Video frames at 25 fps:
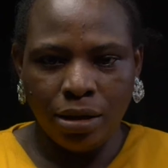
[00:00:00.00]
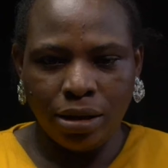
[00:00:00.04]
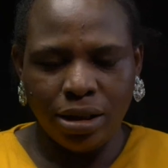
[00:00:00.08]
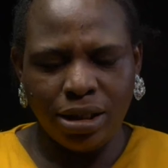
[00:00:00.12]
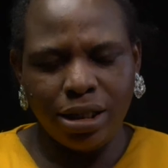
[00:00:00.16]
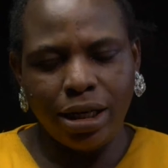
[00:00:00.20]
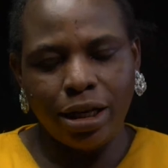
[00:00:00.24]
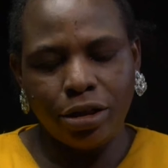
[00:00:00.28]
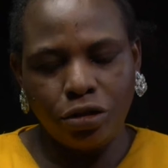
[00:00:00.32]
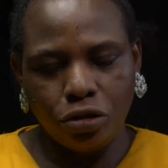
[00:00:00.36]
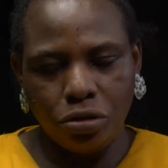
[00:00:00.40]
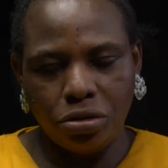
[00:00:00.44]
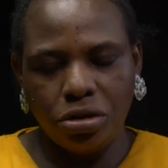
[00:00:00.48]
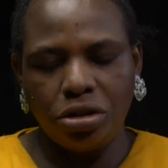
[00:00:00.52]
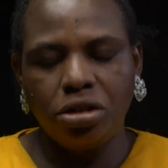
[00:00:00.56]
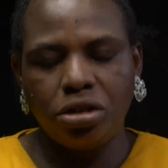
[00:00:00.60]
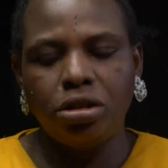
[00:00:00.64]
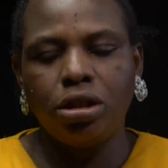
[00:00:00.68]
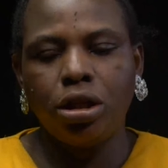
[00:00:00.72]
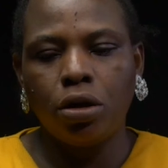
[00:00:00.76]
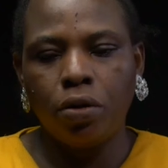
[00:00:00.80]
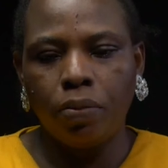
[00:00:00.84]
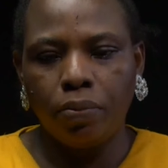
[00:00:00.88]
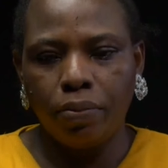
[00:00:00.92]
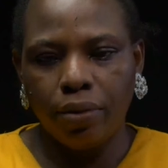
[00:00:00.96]
They said I should
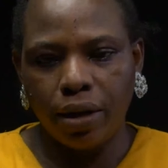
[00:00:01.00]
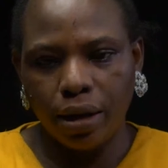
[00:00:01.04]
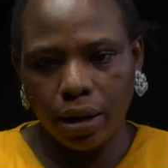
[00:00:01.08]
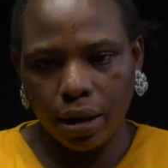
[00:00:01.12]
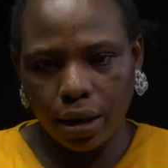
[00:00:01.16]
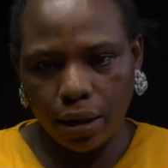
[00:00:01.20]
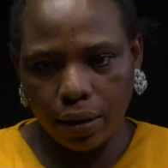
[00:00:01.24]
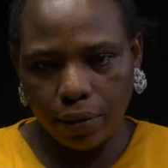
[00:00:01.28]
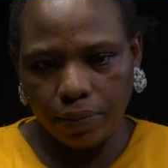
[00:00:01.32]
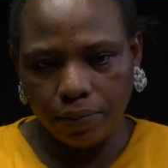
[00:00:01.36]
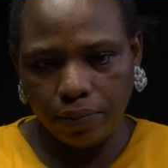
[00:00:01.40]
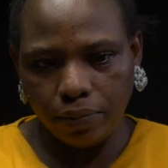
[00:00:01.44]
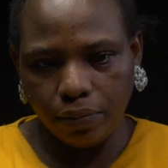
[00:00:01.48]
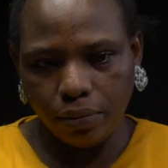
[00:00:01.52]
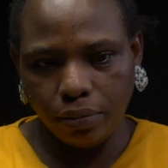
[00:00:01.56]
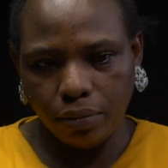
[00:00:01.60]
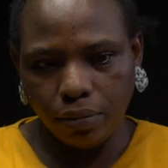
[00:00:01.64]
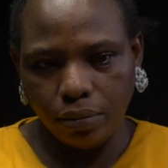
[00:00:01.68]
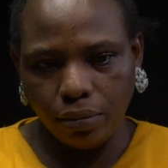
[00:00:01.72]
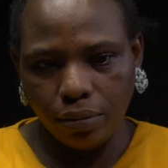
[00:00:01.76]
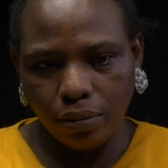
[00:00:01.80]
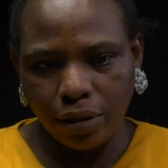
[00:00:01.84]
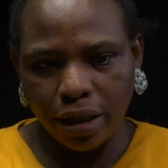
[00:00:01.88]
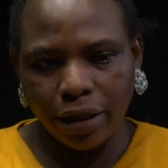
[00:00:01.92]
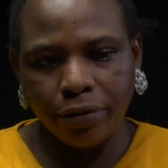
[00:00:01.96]
sit down back.
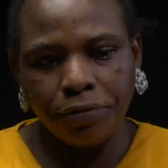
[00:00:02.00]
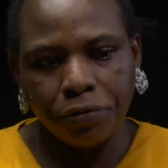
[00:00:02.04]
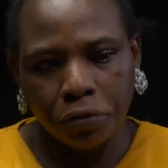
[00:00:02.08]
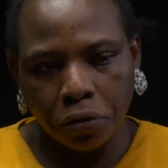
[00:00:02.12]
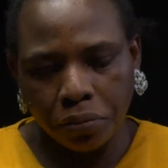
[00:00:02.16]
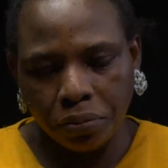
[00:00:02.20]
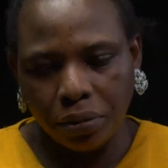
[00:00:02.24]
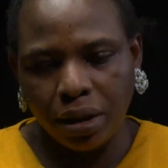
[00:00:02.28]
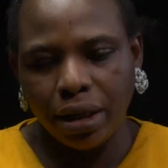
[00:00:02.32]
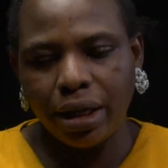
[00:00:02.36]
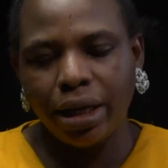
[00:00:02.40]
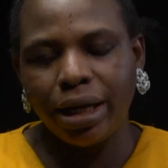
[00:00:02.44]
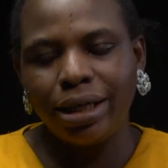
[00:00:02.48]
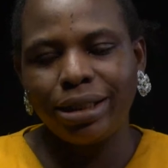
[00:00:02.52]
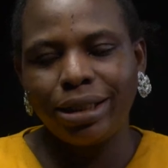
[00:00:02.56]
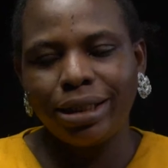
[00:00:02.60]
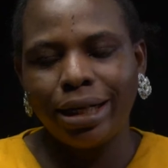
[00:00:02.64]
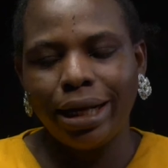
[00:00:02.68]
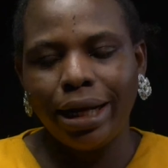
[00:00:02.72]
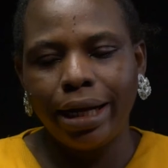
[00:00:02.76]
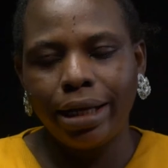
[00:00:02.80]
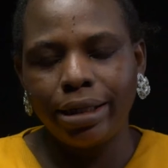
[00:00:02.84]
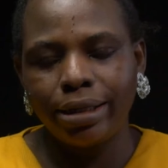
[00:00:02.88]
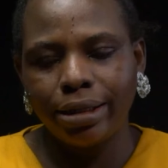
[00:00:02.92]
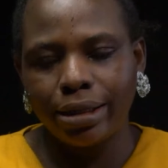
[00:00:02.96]
Then from there, I
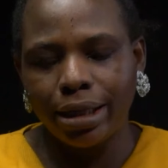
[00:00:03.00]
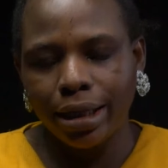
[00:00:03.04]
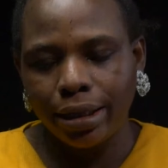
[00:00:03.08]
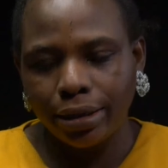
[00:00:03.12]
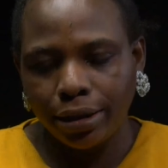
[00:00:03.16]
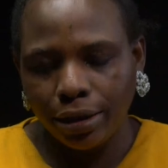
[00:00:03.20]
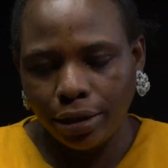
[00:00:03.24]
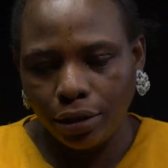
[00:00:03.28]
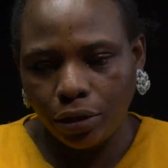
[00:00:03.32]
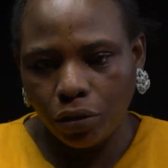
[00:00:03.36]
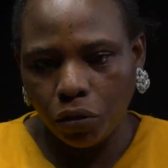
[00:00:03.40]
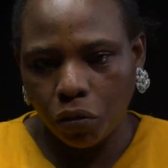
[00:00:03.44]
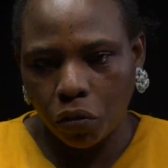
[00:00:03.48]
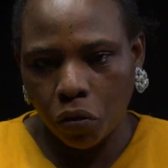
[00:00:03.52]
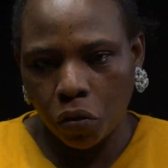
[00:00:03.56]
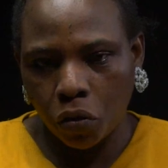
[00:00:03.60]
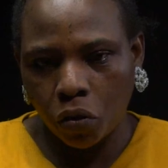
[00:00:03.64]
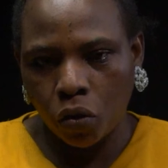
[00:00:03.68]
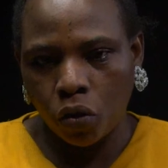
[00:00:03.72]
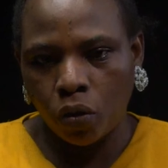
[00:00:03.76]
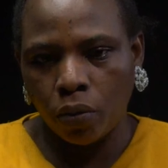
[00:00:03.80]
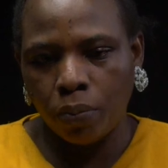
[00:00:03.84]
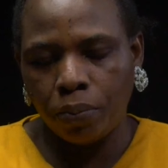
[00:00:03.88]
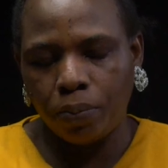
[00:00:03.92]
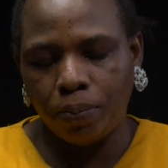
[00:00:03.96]
started standing
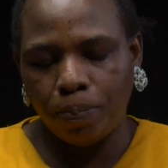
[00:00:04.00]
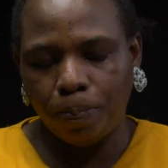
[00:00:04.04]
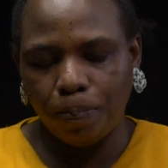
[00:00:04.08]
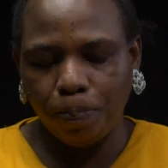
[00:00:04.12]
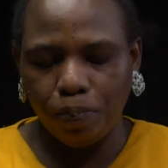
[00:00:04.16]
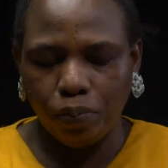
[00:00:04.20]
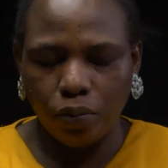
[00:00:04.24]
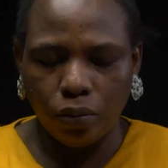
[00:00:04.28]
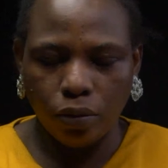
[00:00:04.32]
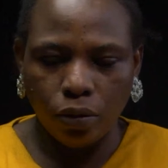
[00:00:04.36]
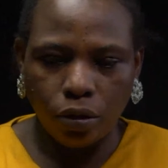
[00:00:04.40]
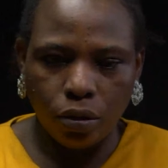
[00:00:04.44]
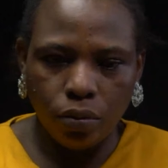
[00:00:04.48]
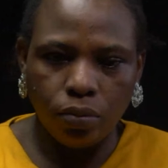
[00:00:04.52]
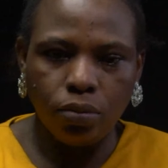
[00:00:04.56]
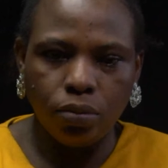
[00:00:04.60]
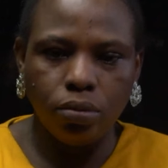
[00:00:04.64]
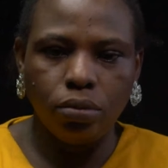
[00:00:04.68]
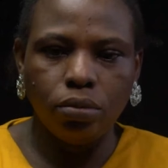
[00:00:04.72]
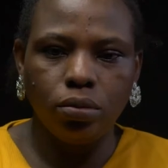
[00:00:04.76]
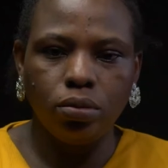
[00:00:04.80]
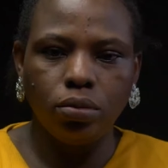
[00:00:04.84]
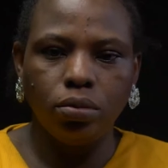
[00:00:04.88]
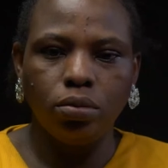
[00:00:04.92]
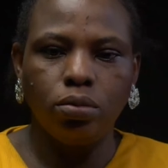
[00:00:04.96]
up,
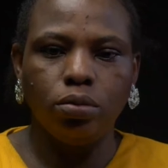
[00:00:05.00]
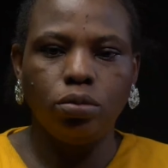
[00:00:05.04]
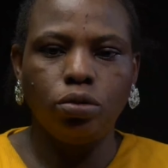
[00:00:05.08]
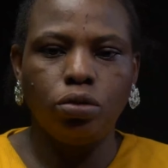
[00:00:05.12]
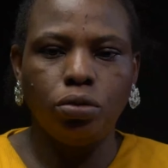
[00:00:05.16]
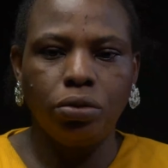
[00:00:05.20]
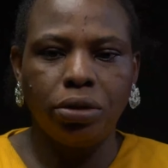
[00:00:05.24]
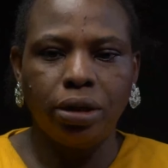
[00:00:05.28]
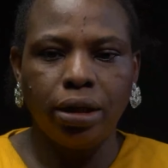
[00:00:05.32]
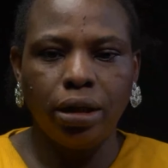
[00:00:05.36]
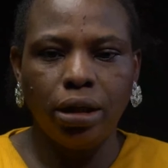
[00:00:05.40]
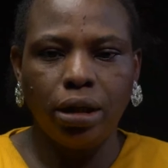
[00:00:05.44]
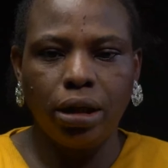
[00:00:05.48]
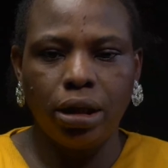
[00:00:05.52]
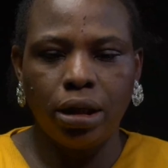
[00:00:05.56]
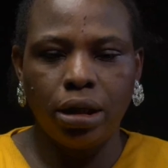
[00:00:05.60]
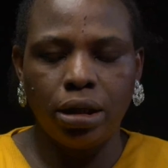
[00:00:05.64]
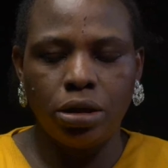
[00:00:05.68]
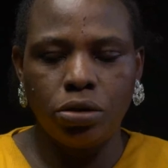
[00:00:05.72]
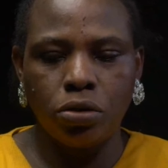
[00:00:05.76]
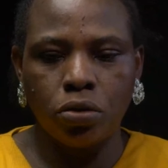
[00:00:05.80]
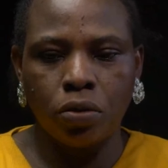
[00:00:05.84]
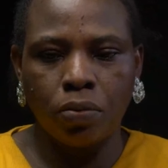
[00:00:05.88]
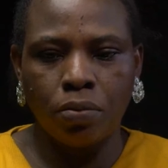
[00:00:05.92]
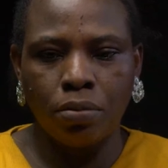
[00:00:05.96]
doing
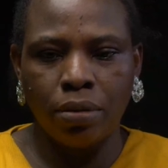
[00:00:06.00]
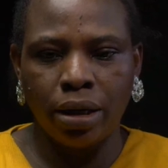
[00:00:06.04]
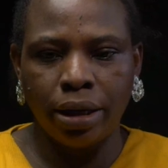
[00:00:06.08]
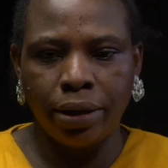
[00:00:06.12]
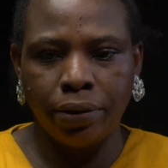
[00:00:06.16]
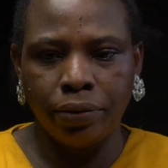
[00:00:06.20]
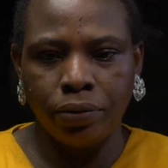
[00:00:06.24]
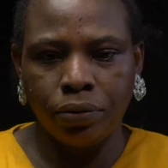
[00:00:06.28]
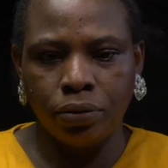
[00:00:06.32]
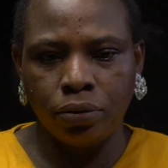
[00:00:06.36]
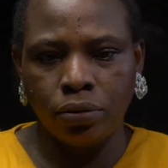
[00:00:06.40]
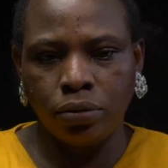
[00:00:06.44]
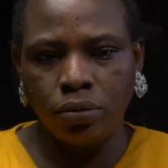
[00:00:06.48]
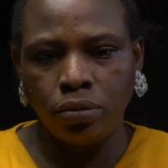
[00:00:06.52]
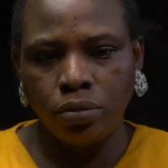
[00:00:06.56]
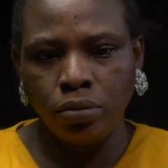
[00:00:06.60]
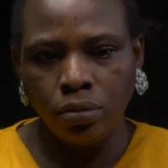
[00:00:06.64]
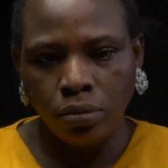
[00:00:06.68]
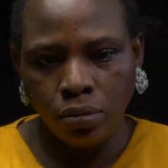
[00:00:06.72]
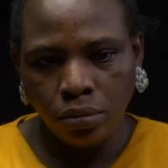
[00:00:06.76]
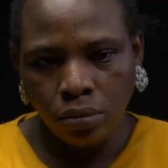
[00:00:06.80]
things on my own.